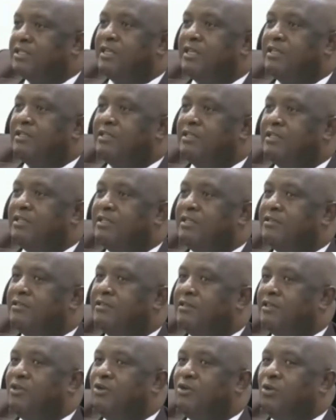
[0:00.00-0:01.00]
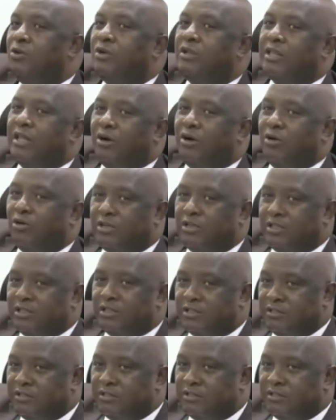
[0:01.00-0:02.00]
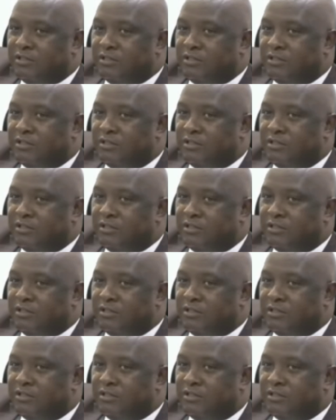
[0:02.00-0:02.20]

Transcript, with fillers: start redoing the audit.